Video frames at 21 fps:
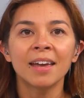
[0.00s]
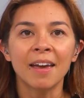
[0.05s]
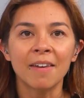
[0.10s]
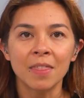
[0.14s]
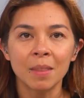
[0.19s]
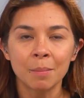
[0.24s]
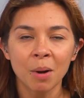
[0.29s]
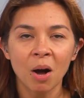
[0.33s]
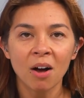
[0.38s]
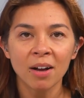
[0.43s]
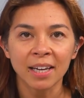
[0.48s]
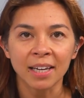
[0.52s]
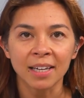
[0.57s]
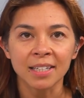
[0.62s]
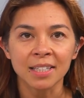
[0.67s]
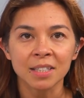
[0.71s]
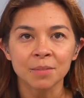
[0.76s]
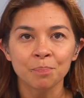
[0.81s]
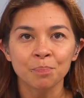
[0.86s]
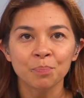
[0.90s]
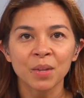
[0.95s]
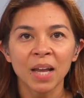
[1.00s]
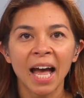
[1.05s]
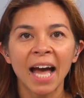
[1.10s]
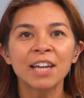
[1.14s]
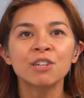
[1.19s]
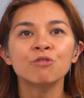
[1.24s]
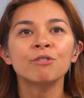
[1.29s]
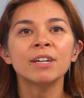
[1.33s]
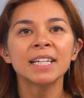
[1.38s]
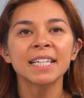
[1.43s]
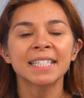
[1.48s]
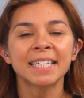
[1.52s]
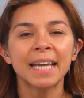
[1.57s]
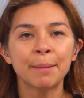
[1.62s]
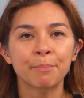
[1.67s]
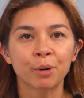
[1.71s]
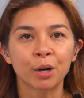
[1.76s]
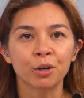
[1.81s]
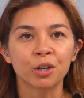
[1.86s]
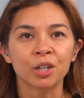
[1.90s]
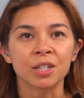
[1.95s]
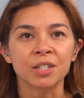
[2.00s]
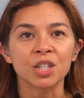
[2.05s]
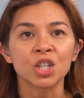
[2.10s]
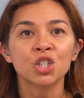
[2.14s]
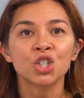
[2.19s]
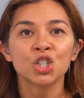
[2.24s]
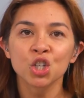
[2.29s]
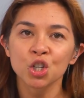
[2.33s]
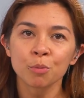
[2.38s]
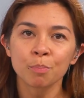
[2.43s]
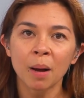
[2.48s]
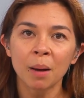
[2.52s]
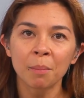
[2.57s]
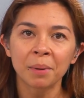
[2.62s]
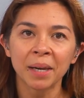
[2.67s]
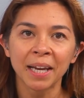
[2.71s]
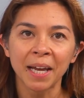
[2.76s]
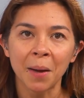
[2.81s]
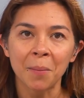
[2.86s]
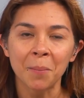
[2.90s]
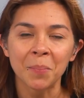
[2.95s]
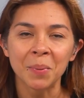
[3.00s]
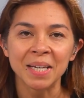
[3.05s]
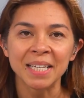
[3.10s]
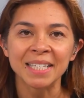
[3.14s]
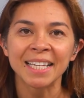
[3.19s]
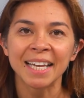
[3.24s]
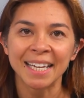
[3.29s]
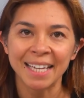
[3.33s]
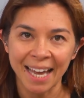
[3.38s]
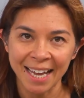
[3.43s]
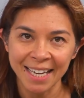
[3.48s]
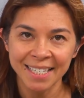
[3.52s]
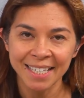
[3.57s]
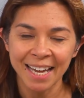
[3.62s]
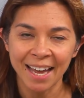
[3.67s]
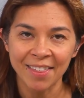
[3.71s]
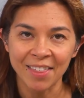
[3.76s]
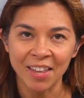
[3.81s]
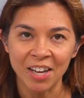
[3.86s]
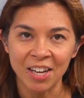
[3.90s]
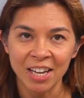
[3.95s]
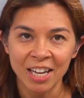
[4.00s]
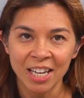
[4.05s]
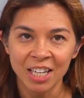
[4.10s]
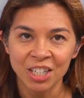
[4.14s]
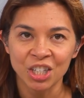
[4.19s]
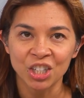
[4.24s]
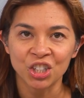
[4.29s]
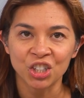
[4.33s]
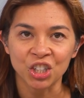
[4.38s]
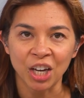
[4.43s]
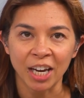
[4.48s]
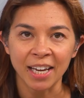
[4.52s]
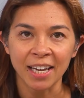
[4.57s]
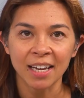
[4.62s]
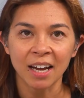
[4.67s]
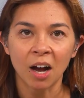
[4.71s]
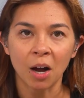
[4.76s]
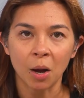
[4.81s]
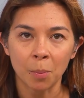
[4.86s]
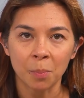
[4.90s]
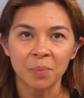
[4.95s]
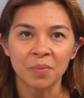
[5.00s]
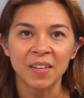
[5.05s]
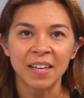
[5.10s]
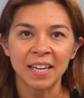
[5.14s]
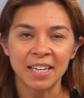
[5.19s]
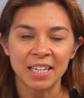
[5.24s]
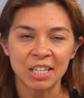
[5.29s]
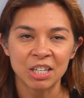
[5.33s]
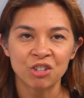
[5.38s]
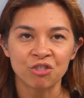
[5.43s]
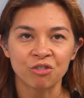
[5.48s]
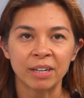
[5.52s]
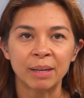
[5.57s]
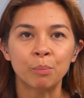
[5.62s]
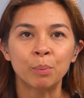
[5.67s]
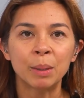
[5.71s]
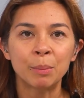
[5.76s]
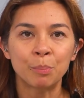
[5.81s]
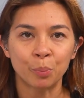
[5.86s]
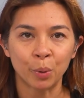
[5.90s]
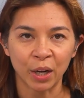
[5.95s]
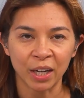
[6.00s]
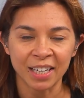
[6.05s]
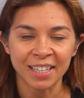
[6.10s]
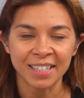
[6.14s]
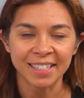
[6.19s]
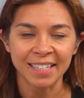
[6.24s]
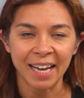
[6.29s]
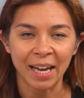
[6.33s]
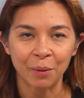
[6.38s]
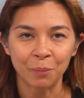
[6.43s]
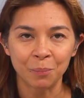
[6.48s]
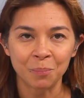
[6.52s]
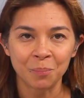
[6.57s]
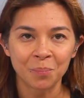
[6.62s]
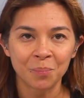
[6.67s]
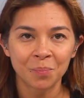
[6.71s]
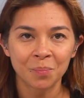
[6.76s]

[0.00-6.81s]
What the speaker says: in the markets. And real estate brokers, two public companies, get together to shake up the industry. We break it down.